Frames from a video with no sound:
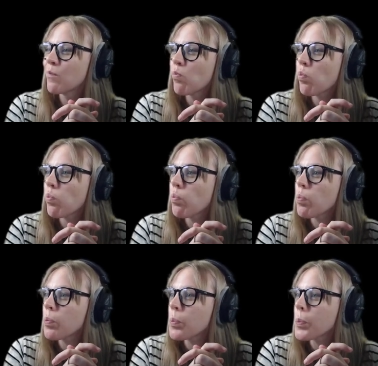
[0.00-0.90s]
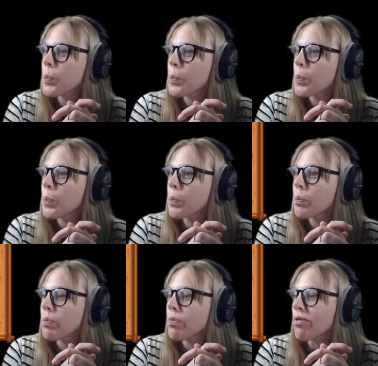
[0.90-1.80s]

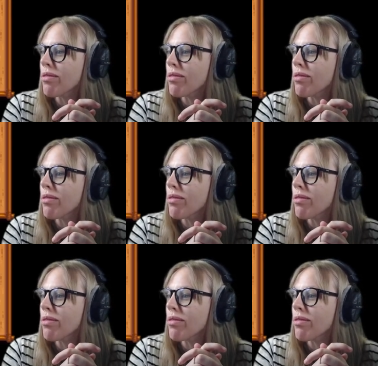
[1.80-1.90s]
[no speech]